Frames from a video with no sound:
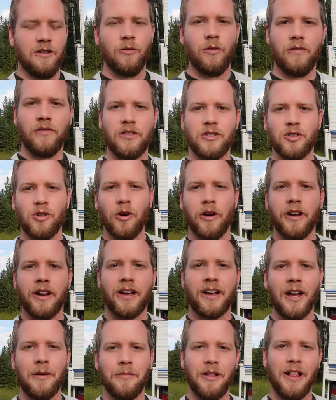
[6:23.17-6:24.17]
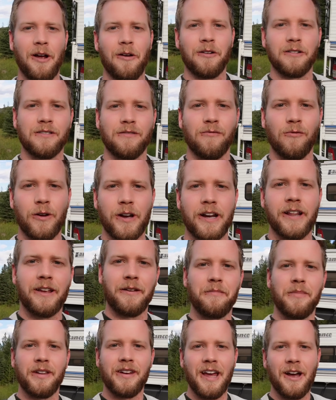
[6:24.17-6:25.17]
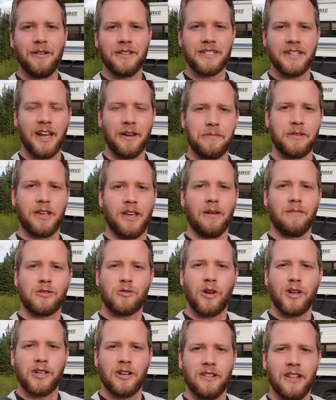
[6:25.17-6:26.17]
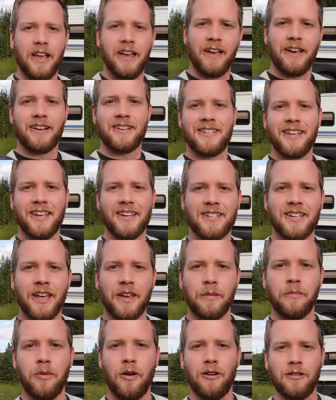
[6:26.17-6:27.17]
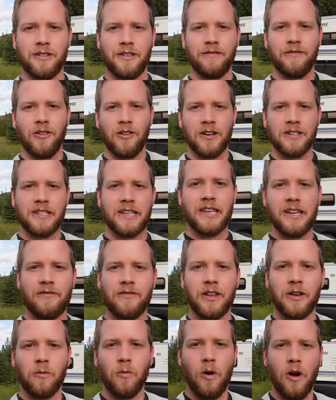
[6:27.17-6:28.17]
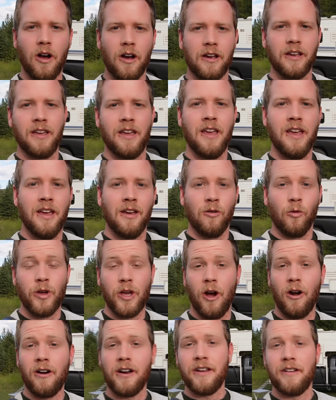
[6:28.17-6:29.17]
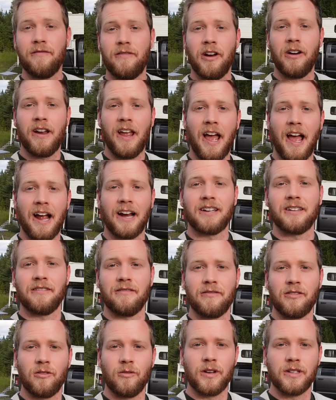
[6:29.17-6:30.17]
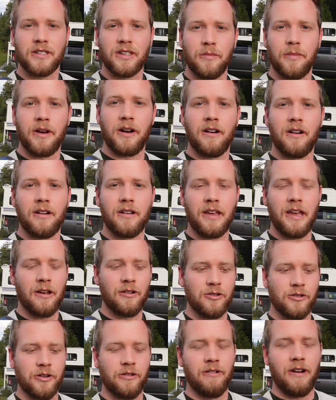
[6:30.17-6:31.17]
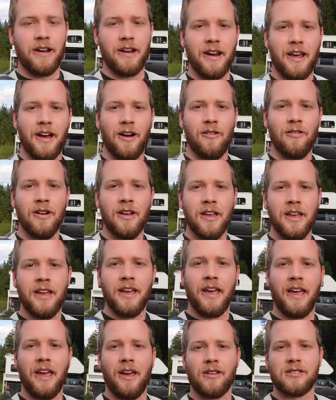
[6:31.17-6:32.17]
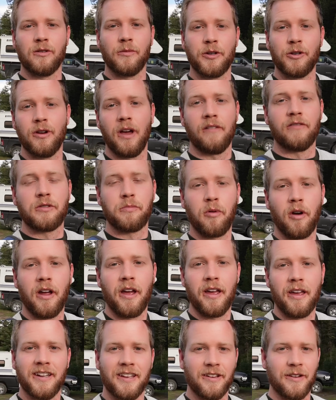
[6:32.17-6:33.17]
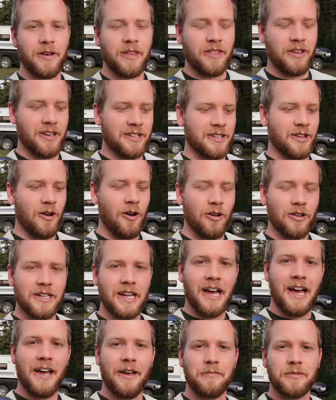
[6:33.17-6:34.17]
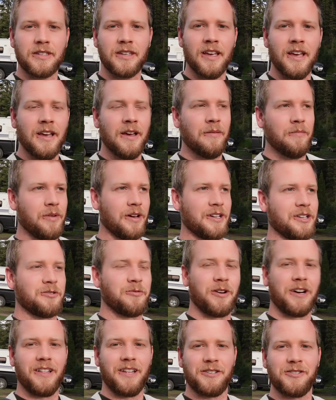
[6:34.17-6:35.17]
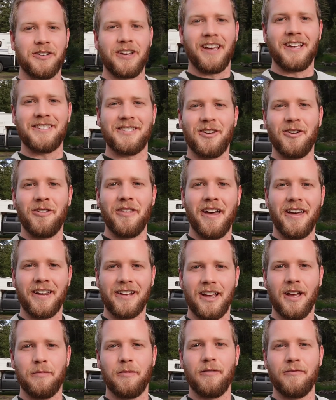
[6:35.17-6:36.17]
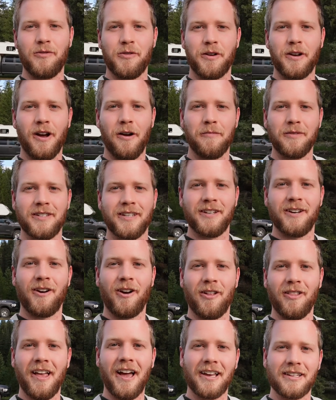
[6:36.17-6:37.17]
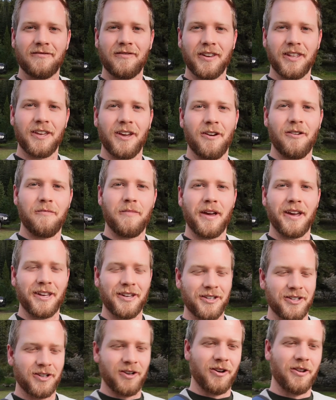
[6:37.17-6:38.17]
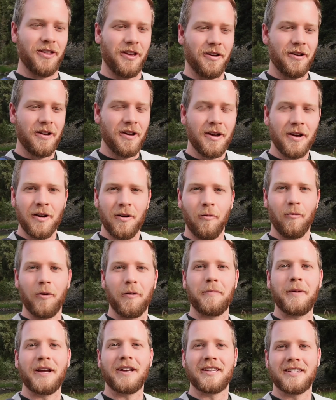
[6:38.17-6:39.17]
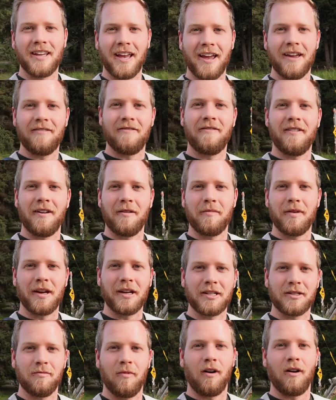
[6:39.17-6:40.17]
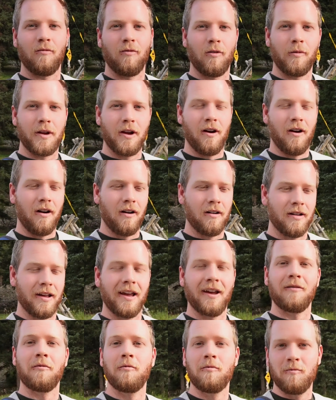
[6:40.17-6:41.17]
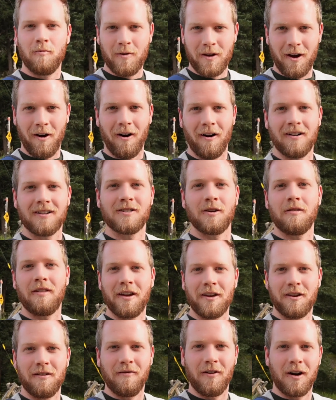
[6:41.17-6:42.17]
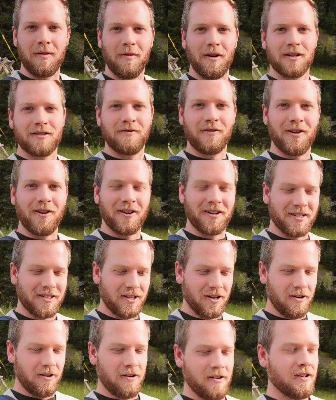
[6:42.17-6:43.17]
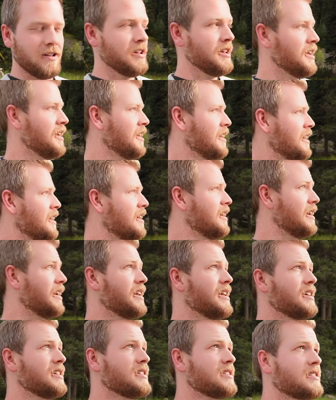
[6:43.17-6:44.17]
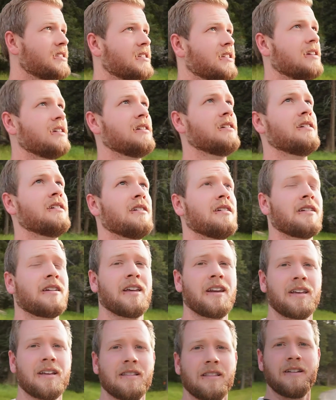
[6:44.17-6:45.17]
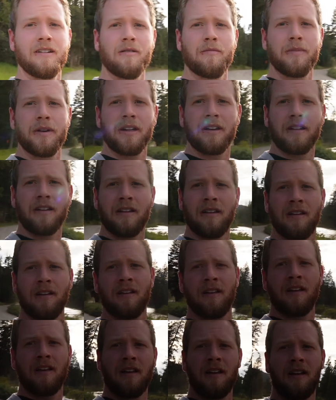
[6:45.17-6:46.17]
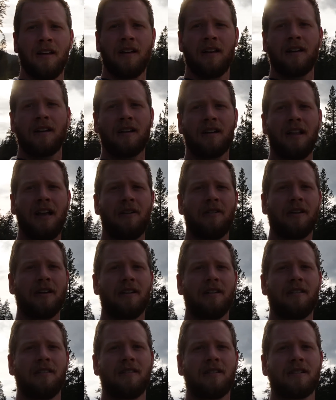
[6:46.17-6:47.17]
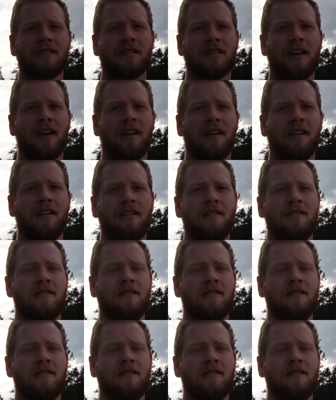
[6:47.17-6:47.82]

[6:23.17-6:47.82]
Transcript: We've enjoyed a couple hours of reading, but now it's time to come stretch our legs and take Barkley for his evening walk. We are in very active grizzly bear country right now, and so we do have spray with us at all times, but just wanted to let you guys know that. A couple of you commented on our last video, making sure that we were being safe and being smart where we are, and we are, so thank you very much for your concern. It is getting a little bit cloudy. Looks kind of...